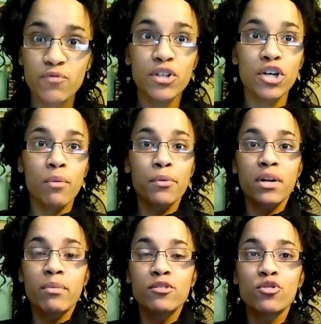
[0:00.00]
for this video, I'm
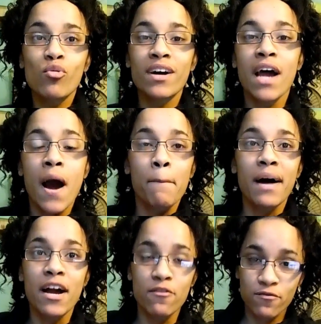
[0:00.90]
going to be doing
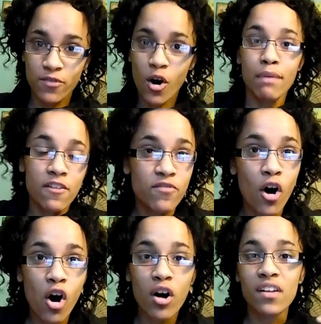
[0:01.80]
my my
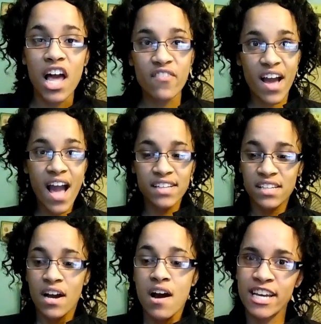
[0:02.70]
fall life
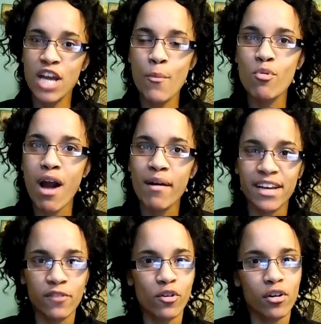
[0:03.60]
hacks can help you
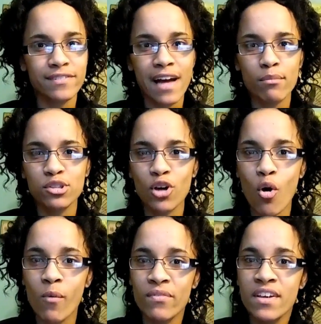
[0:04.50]
out in the fall time.
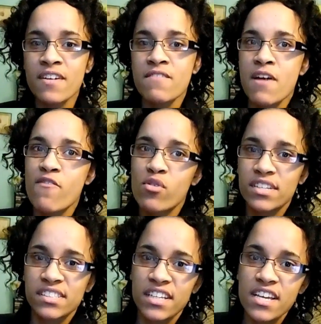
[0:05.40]
So if you
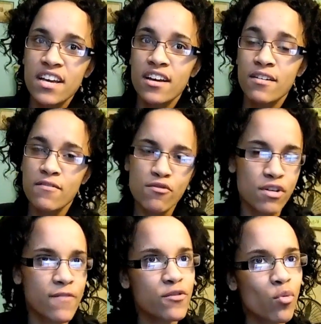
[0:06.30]
want to see
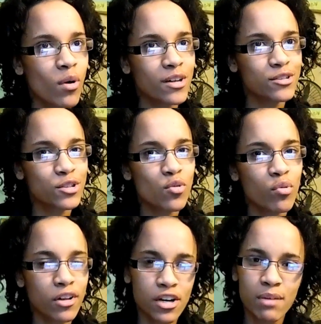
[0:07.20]
or if you want to
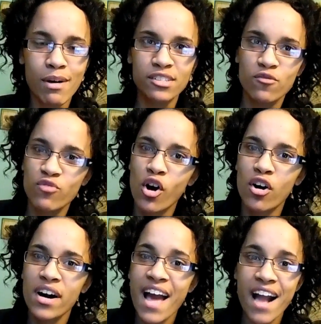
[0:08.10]
learn about some
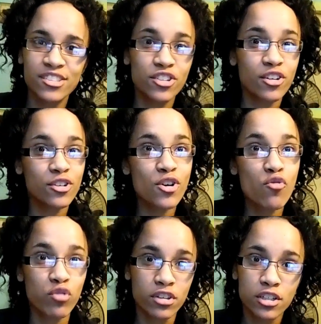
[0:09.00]
fall hacks you can
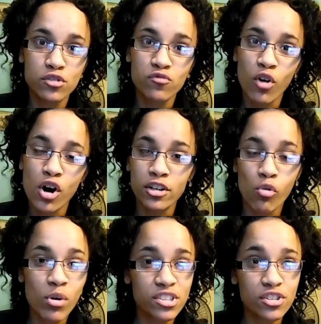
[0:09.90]
do for this
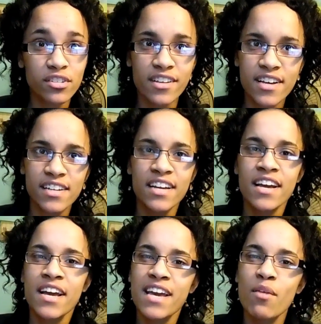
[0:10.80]
fall and winter, then
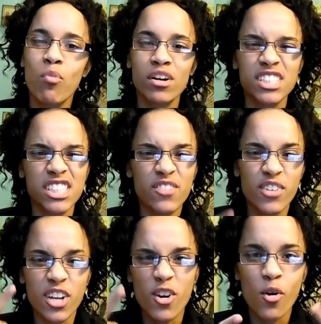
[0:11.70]
keep watching the
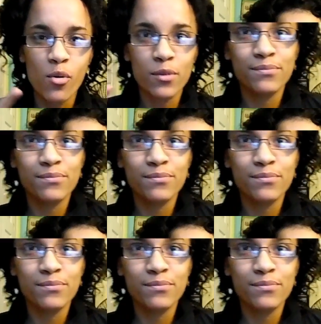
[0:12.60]
video.